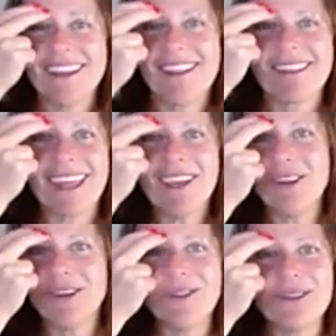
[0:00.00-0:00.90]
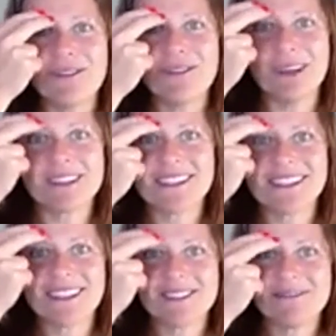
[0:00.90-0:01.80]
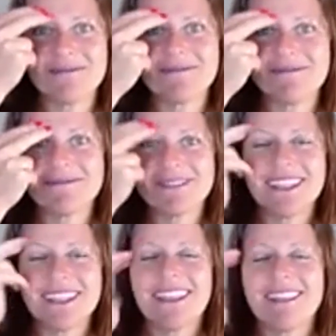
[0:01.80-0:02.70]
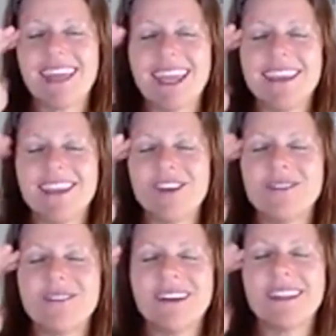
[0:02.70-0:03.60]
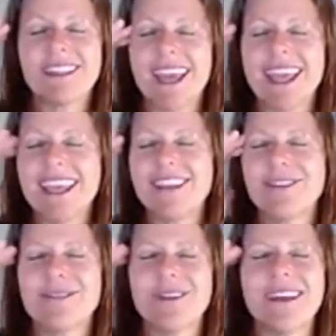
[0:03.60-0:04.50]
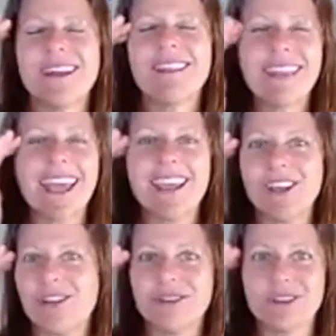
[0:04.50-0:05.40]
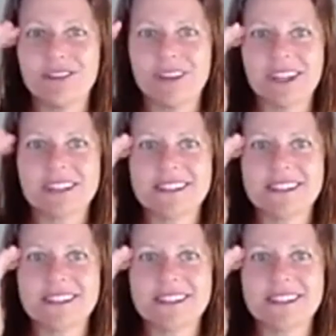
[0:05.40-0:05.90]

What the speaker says: Thank you, universe. Thank you, thank you, thank you, universe.